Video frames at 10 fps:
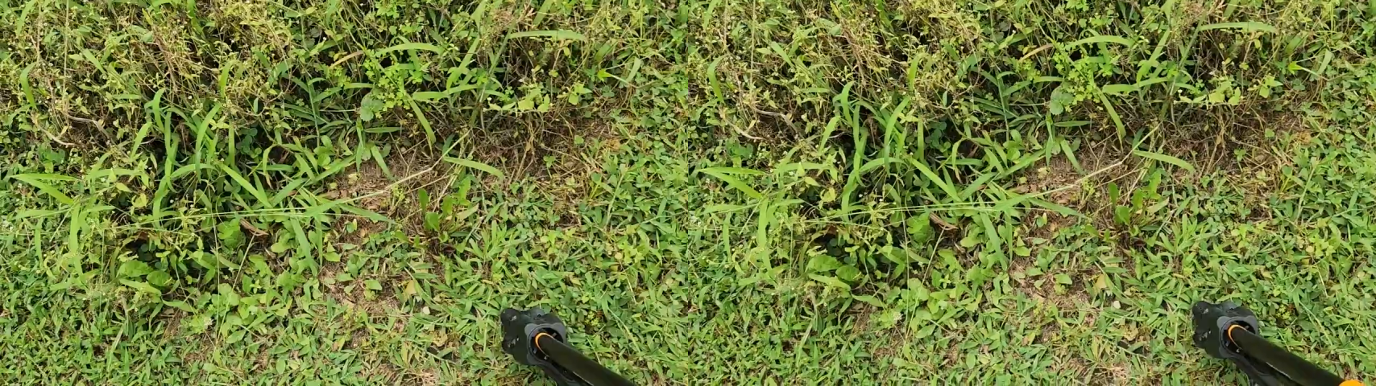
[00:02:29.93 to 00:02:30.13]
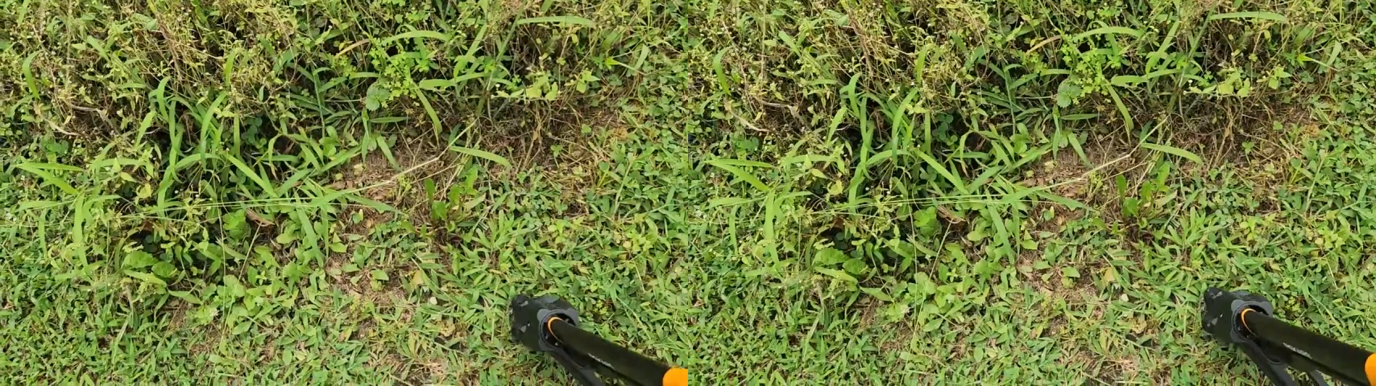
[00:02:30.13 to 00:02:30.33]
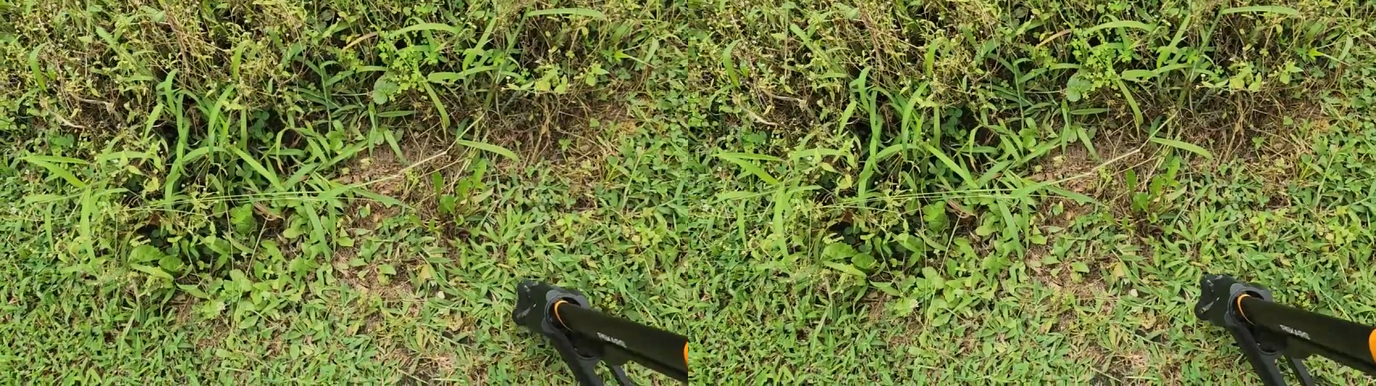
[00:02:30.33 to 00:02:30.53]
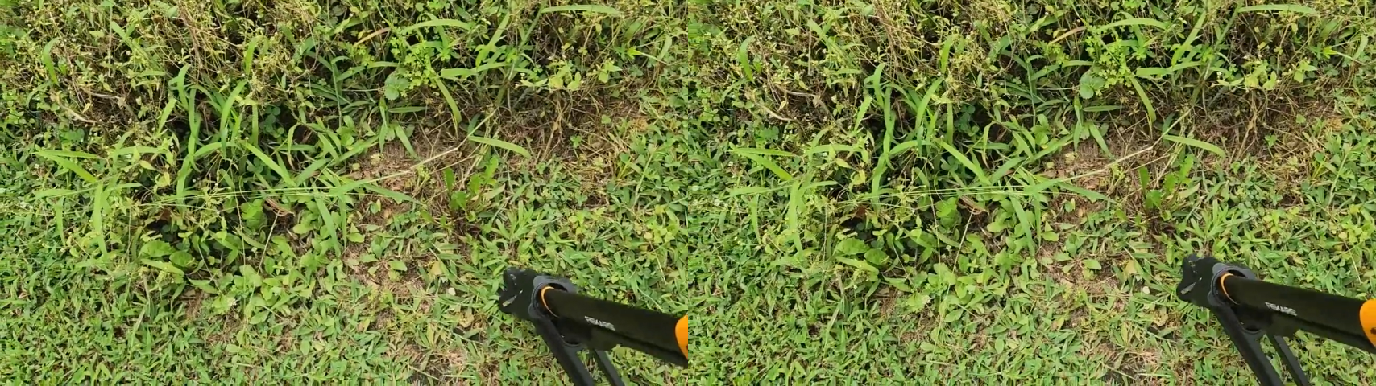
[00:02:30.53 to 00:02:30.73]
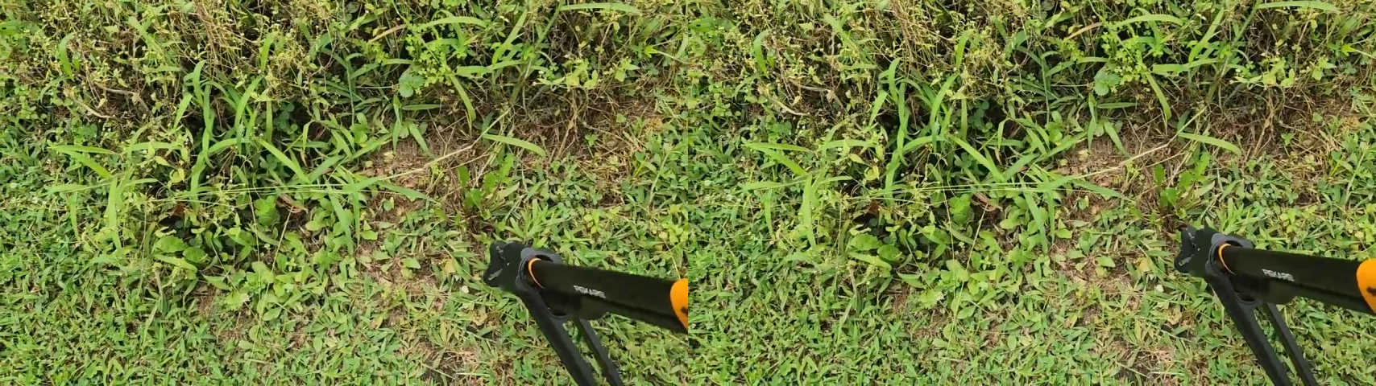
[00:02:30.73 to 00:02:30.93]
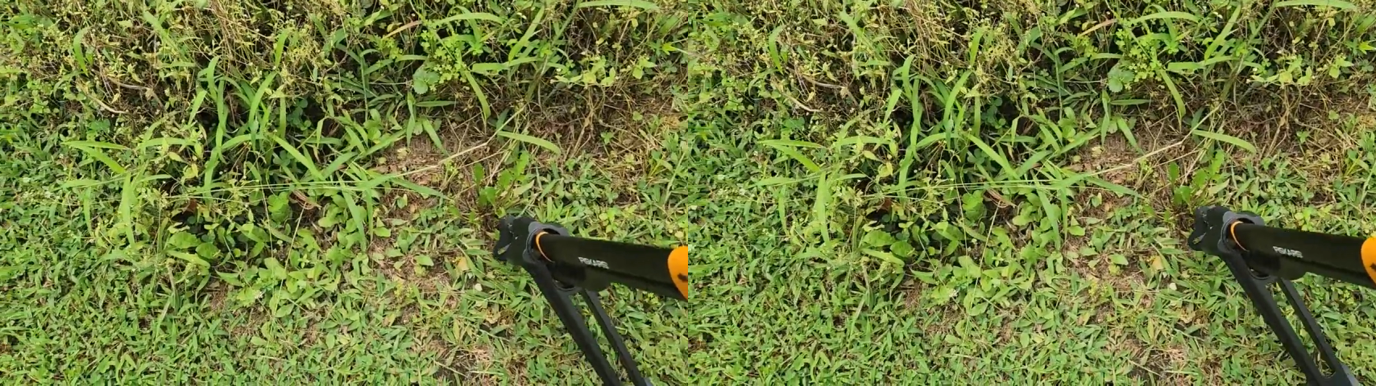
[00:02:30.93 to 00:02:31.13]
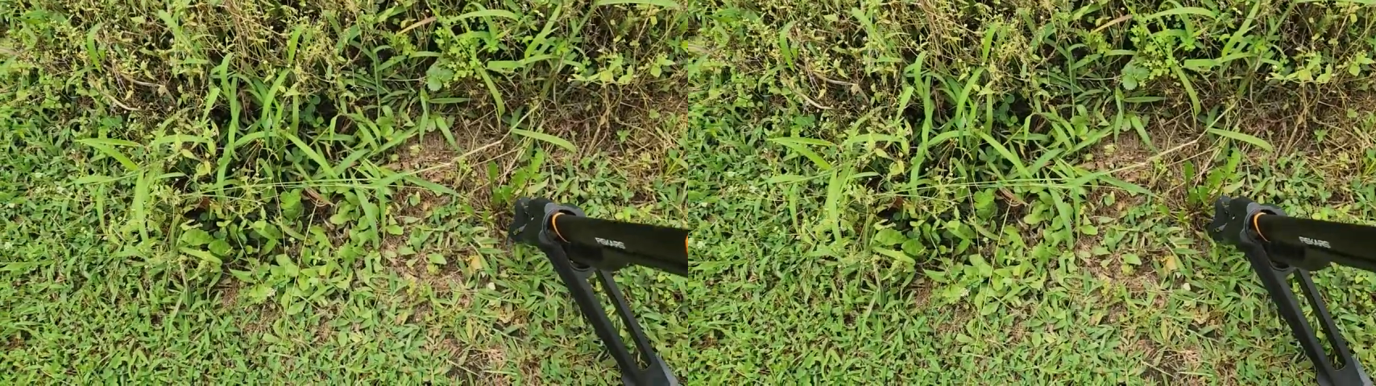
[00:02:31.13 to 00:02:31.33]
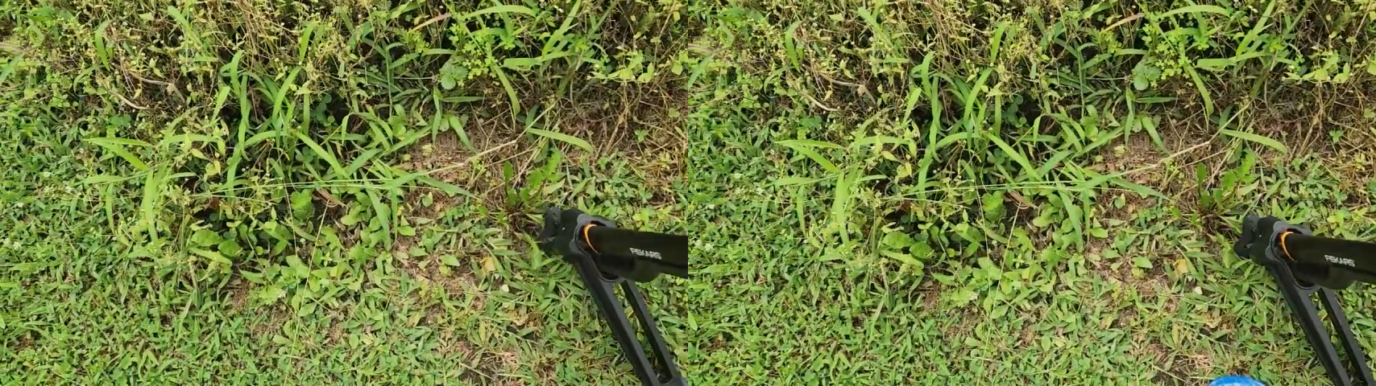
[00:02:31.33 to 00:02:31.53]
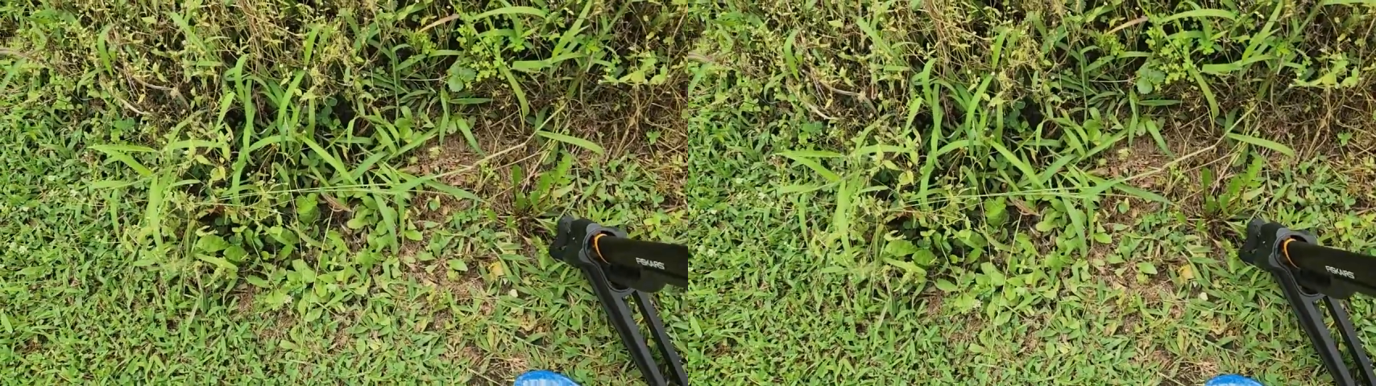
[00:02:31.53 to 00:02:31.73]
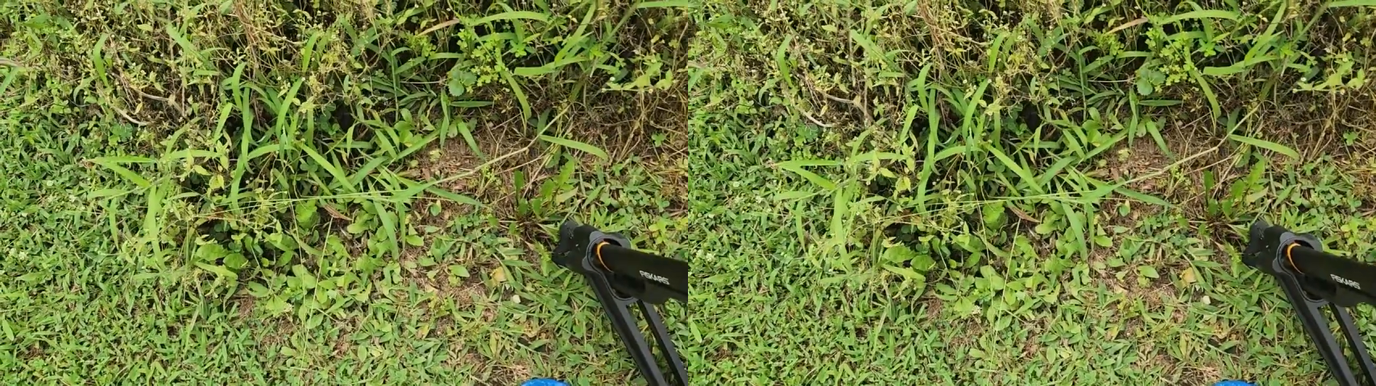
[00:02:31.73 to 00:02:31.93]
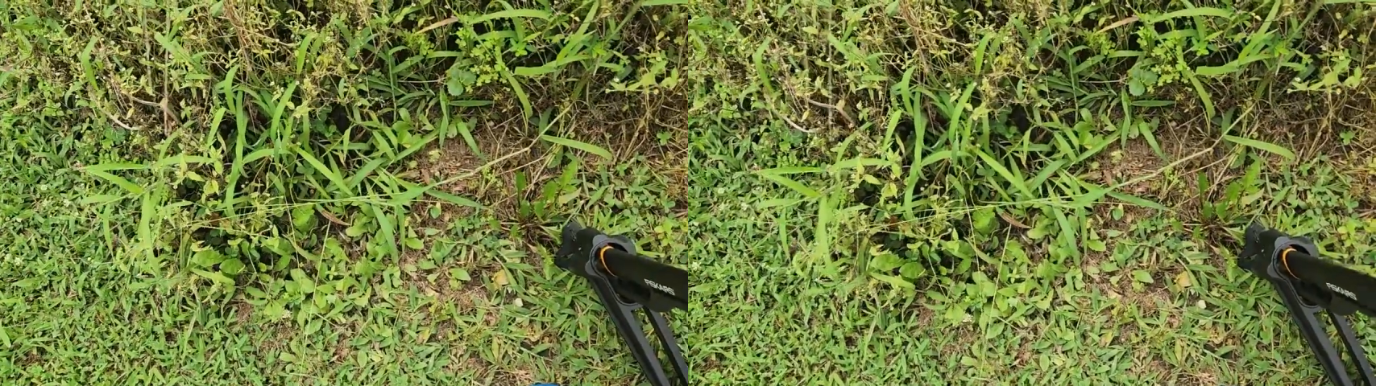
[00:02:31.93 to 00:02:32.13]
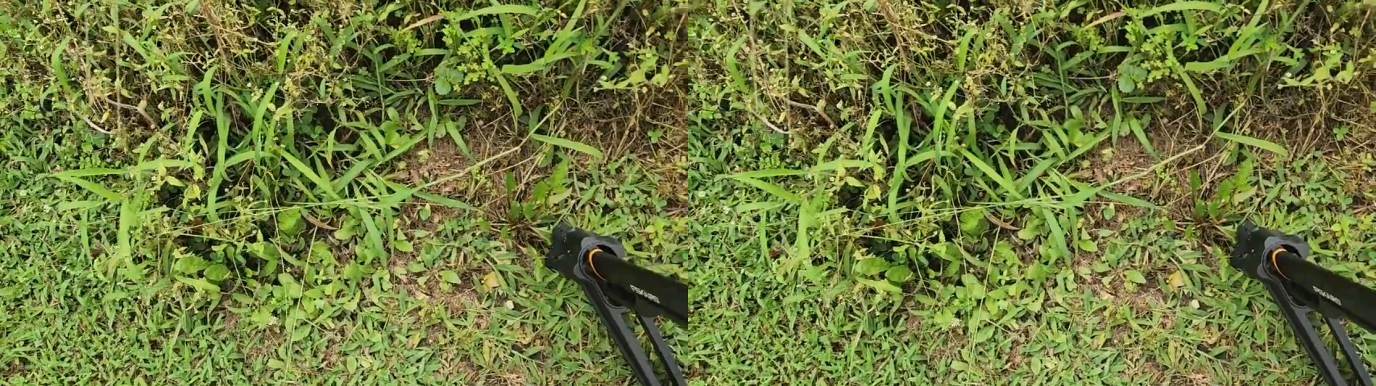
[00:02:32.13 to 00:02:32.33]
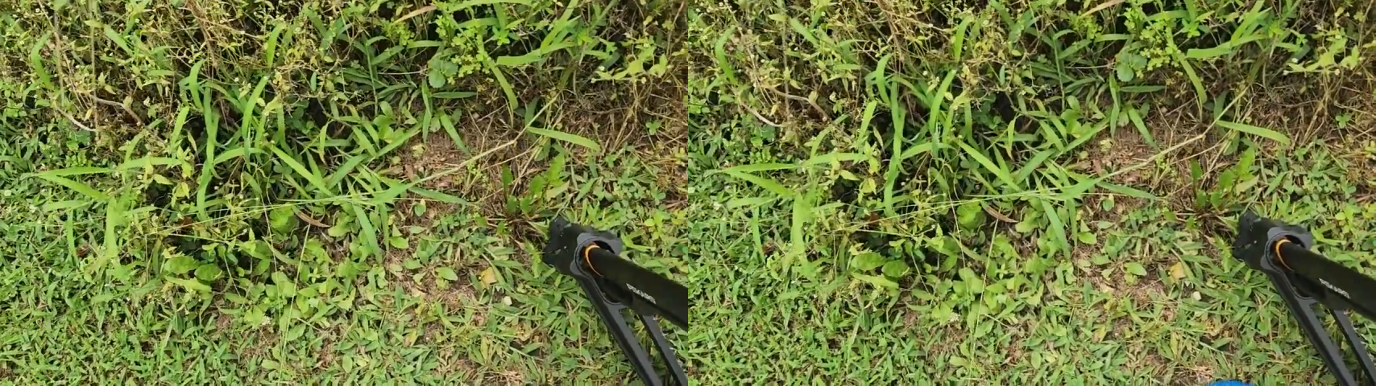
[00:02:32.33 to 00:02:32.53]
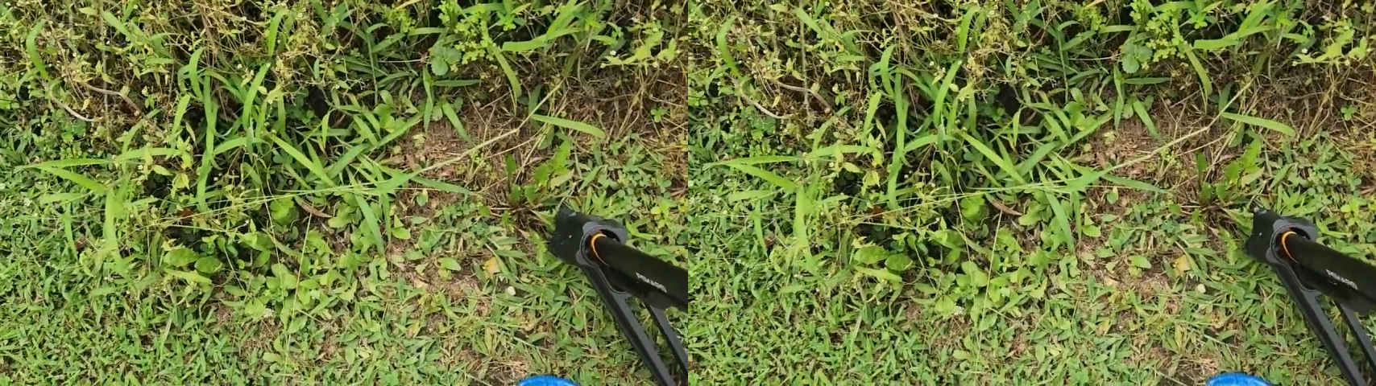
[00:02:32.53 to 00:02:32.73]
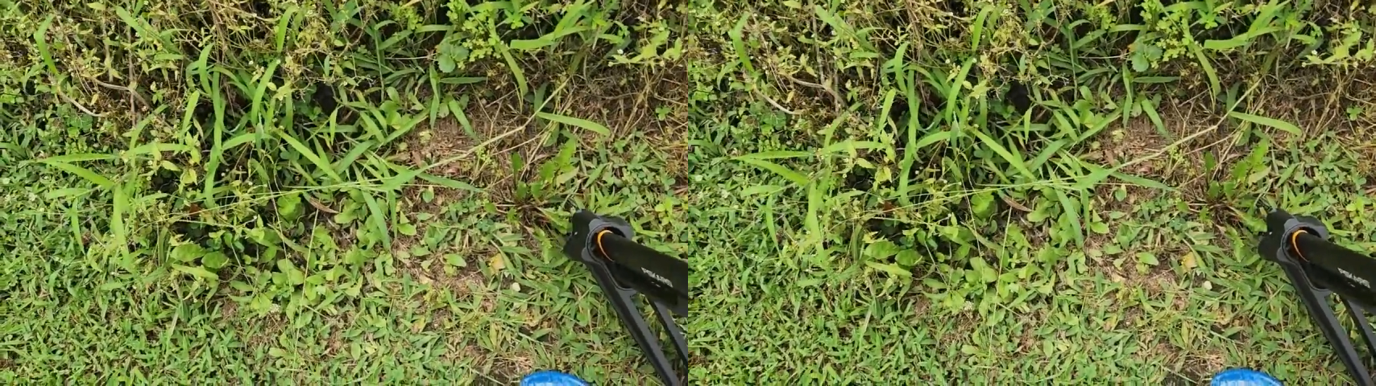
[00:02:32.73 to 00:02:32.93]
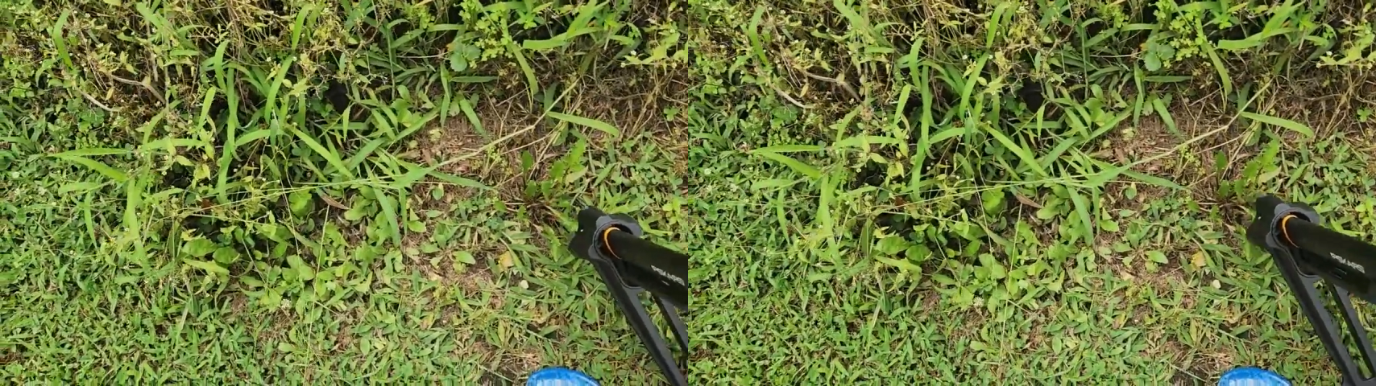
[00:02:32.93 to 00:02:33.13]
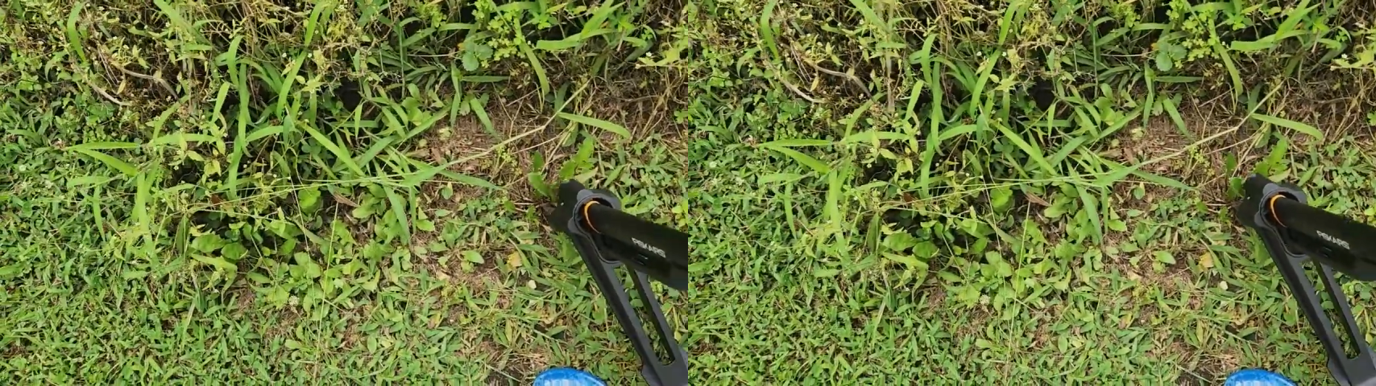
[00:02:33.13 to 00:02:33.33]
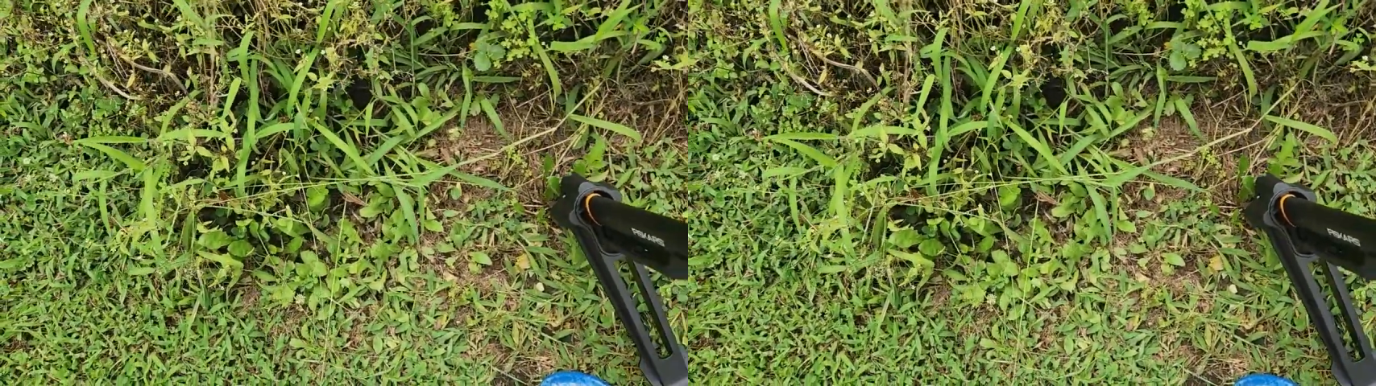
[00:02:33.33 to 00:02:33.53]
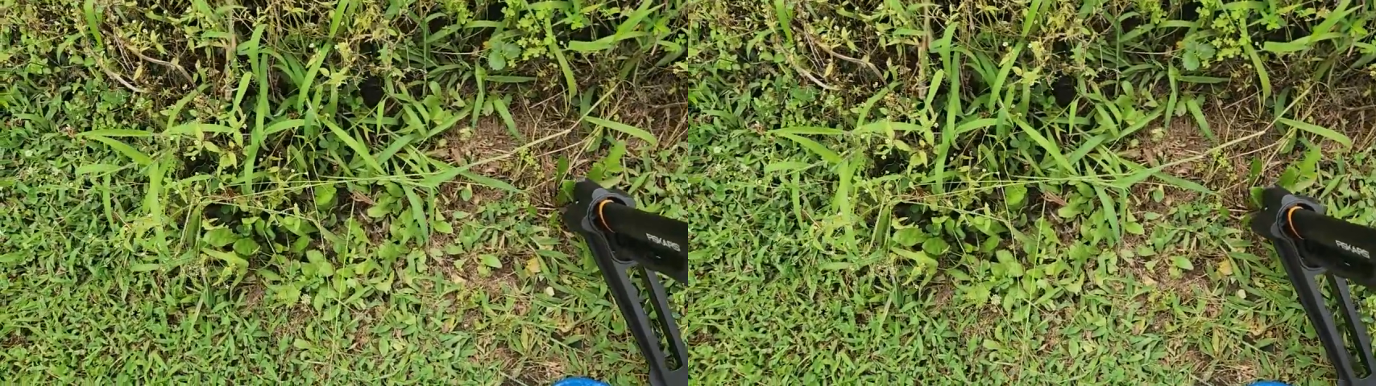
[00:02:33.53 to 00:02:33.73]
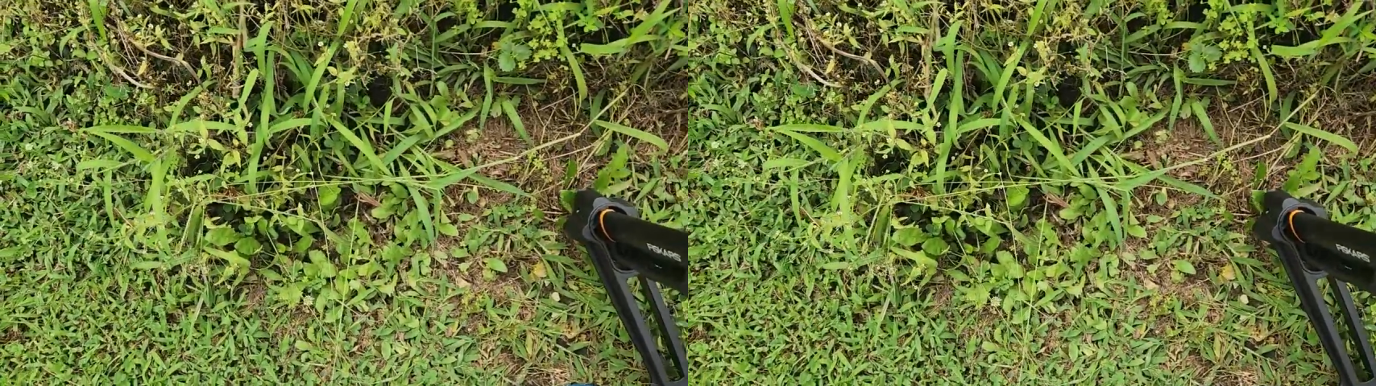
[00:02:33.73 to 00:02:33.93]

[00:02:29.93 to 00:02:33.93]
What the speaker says: [unreadable: no face in view]